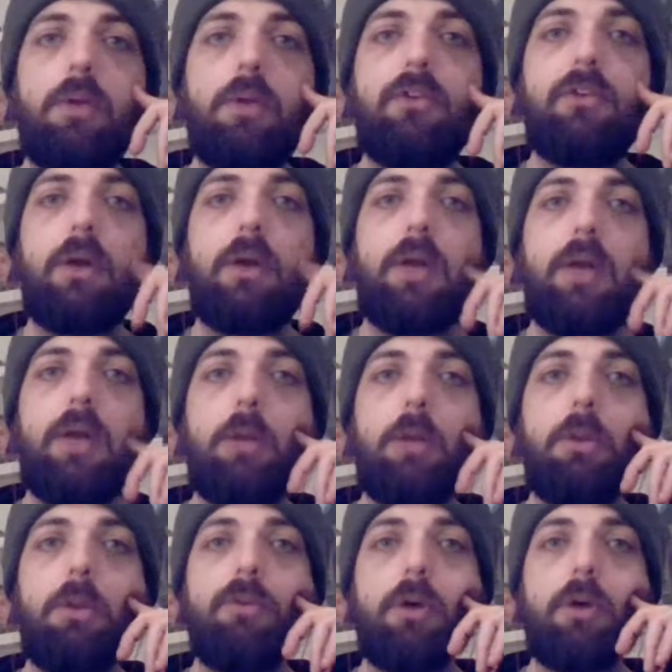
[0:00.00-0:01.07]
staring down
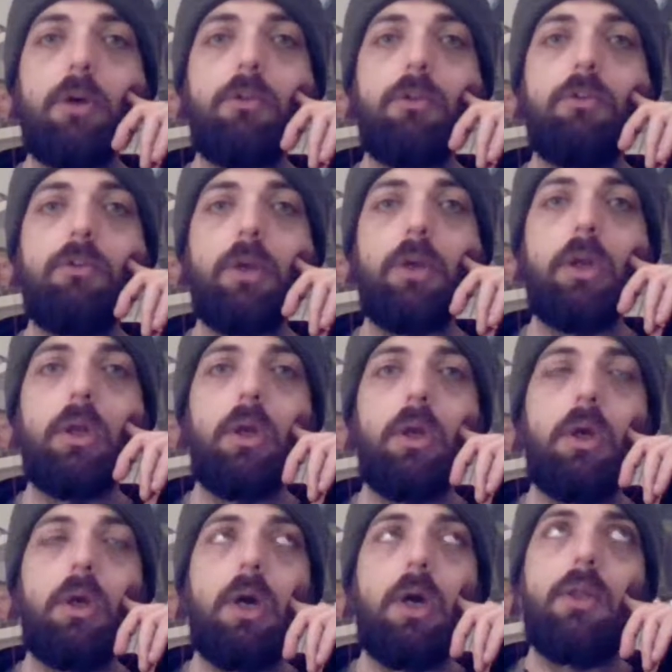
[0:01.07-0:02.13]
motherfuckers and shit.
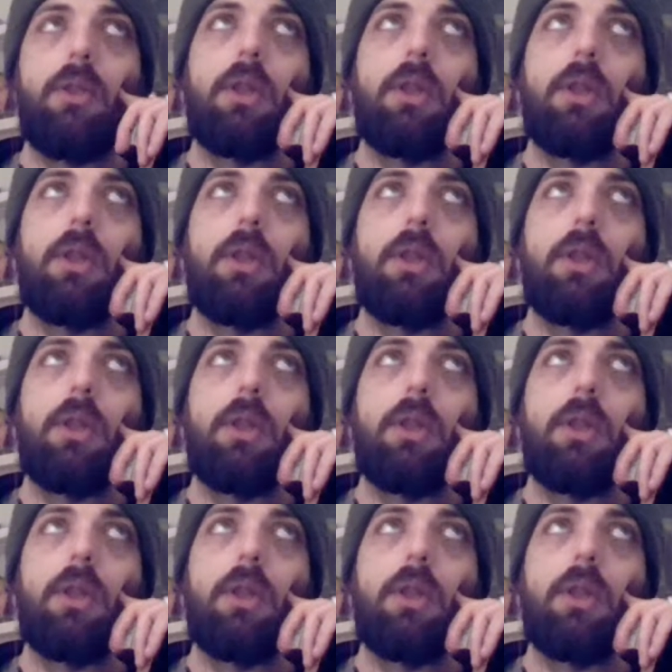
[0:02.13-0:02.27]
I think